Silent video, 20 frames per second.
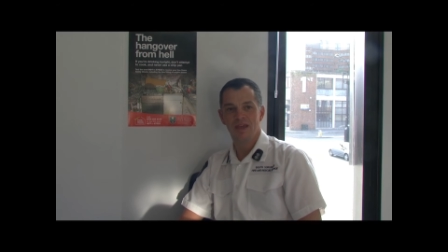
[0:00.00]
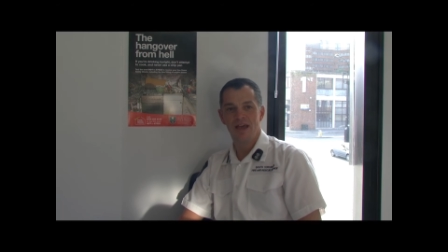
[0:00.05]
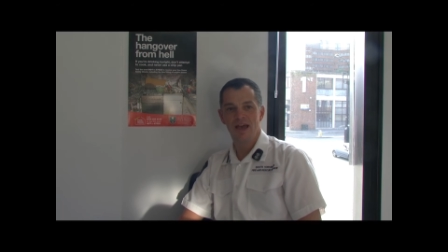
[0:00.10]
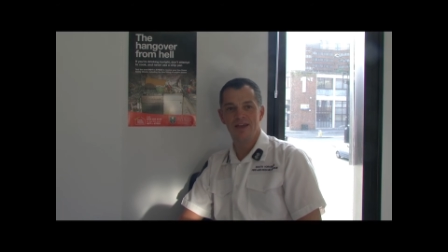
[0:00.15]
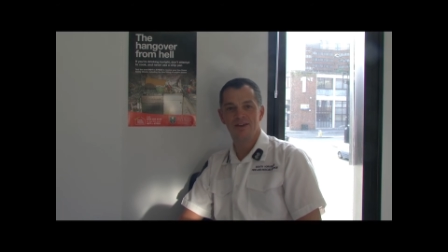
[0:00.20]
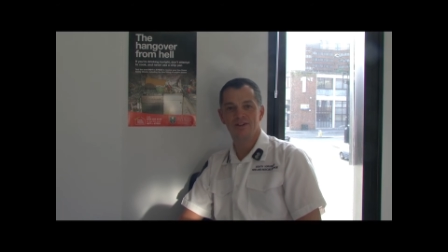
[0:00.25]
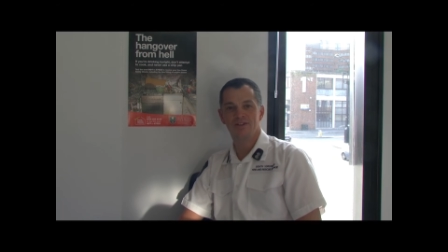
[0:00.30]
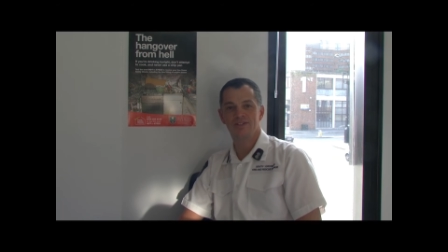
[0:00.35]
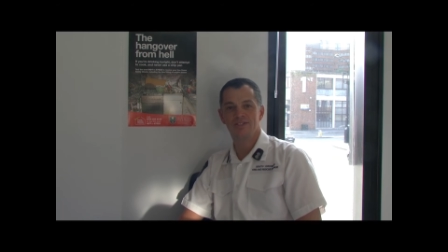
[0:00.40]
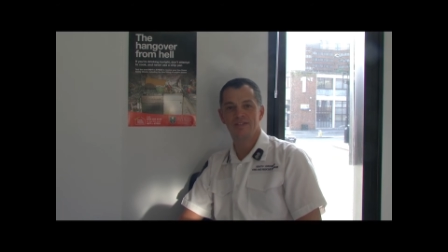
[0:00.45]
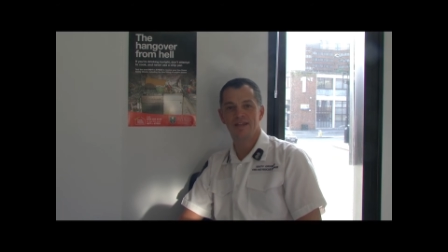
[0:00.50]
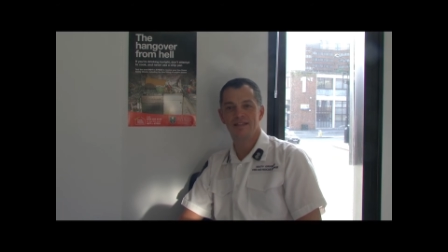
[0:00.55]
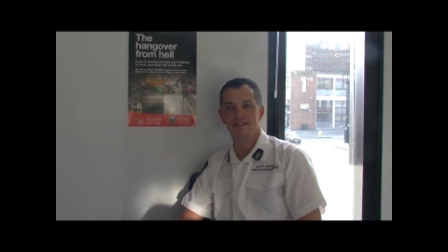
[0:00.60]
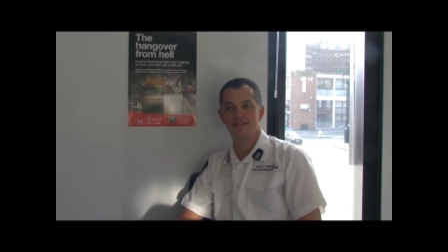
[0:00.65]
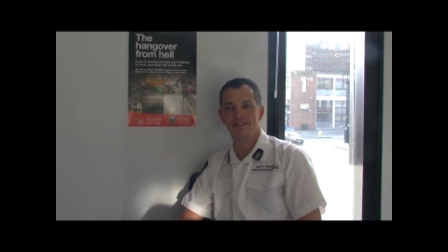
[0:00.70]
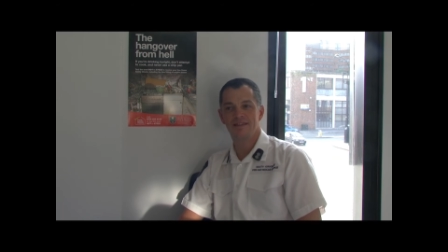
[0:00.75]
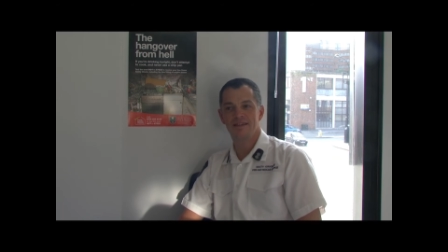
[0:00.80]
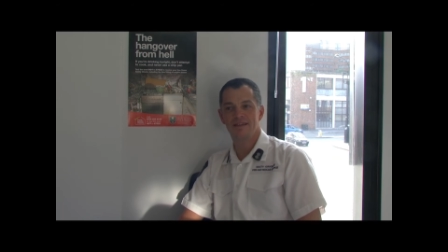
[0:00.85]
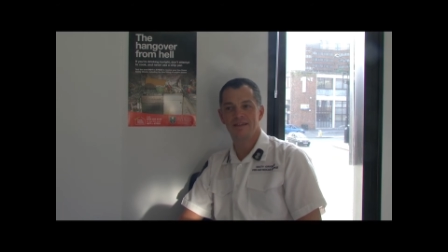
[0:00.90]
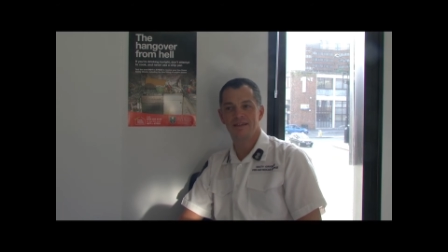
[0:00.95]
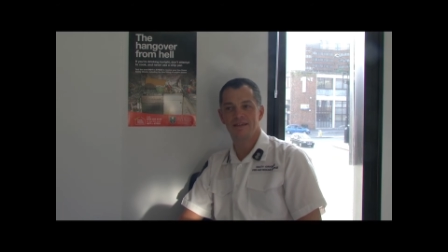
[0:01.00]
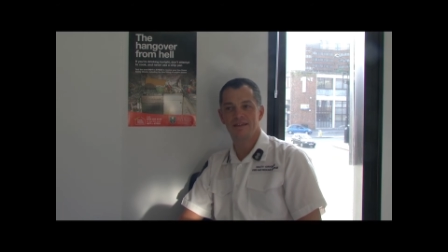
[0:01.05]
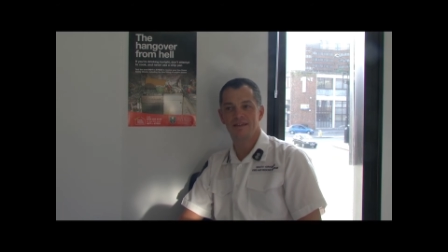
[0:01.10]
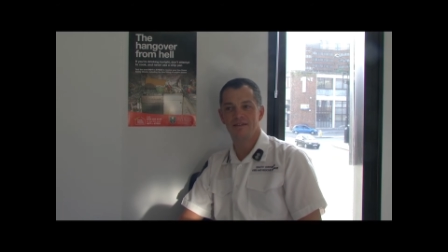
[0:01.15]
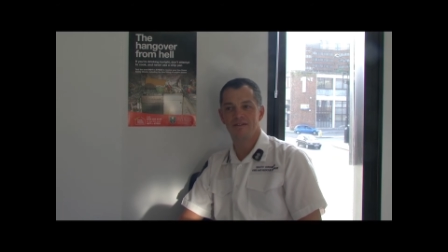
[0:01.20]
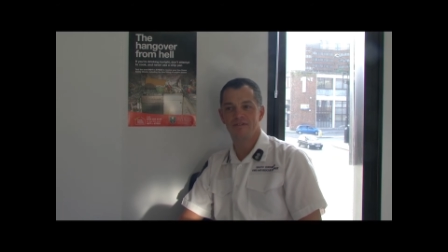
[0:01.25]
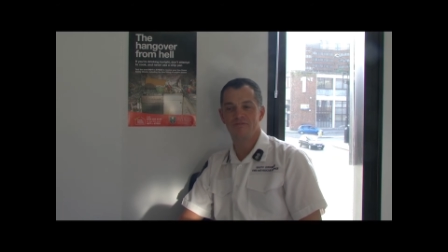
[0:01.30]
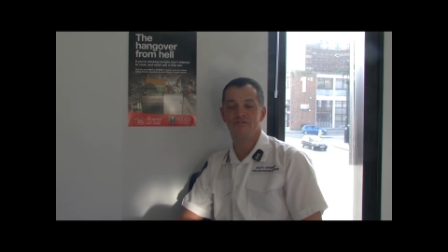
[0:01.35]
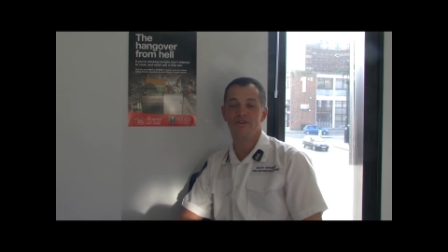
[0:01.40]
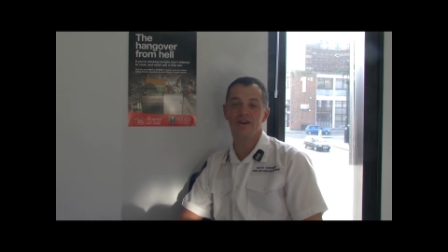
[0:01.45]
I understand that
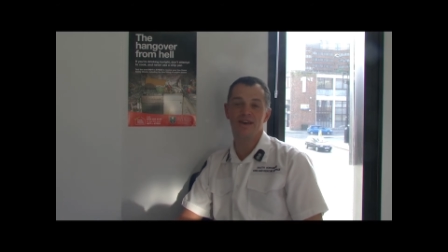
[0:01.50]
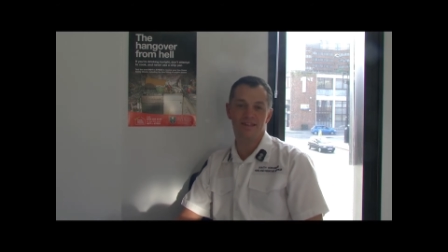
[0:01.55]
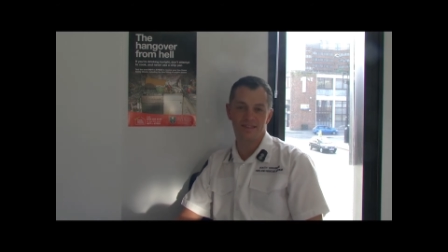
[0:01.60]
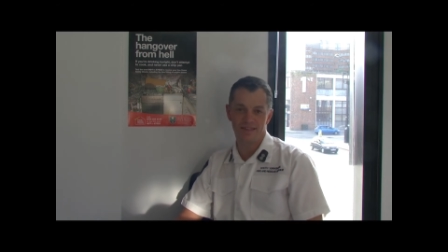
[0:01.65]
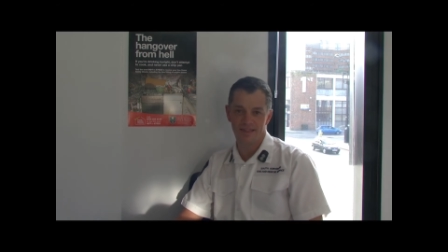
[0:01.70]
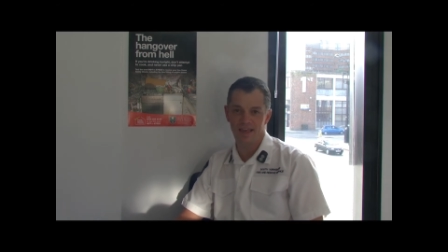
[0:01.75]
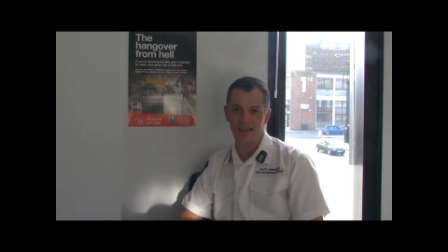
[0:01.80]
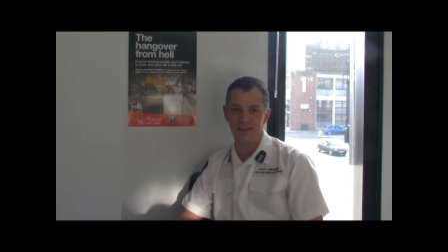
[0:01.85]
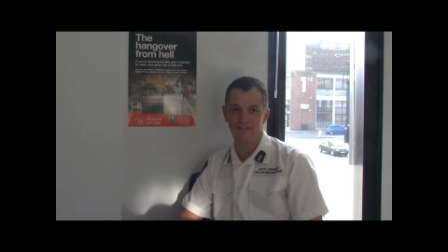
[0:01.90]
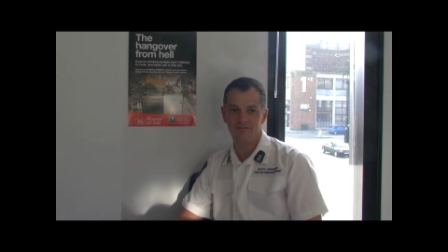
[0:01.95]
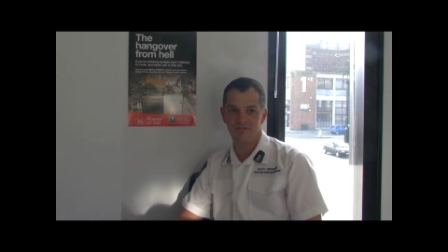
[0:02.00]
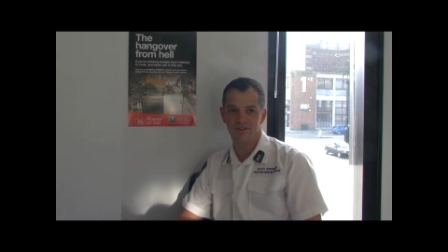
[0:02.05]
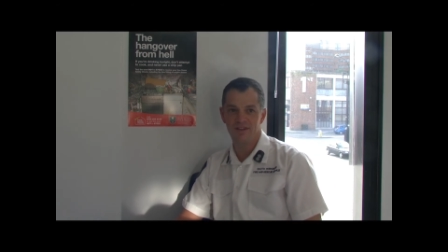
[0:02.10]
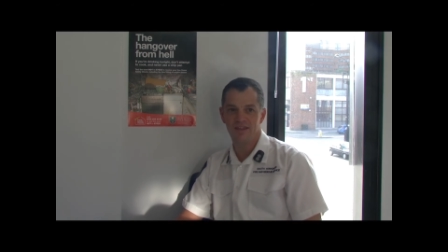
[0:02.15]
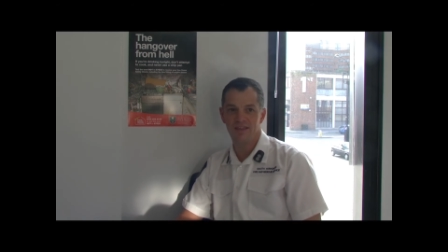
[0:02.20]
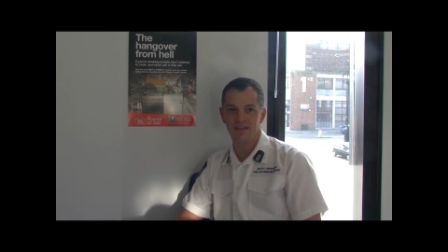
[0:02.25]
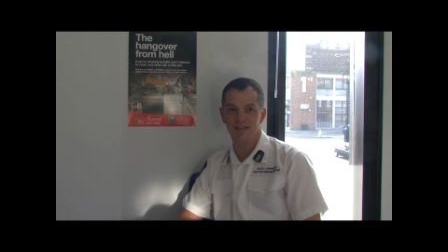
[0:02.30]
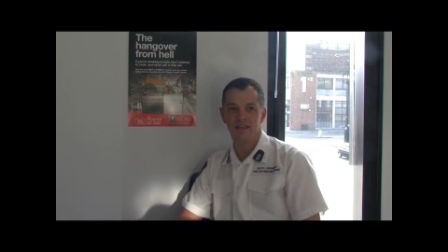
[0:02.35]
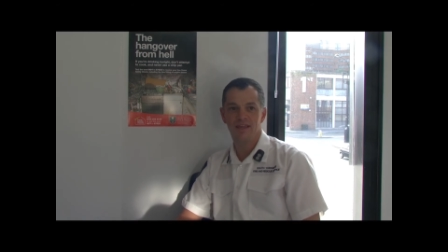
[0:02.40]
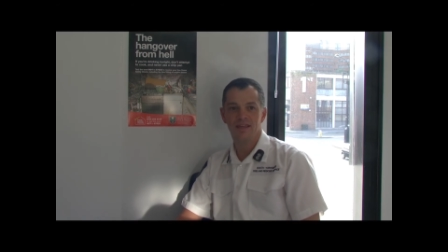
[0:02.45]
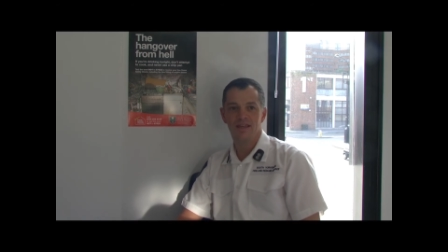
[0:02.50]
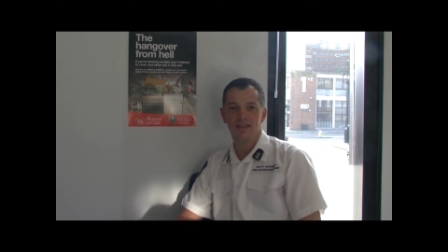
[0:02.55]
fire safety